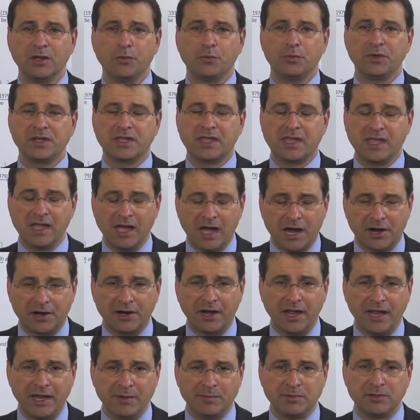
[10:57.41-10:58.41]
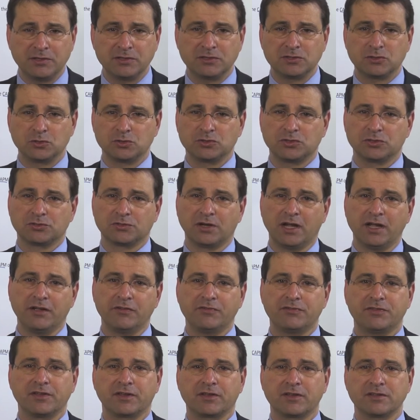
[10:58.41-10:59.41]
we are able to
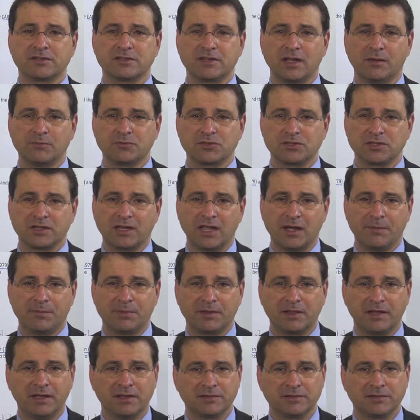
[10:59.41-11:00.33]
derive the consumption capital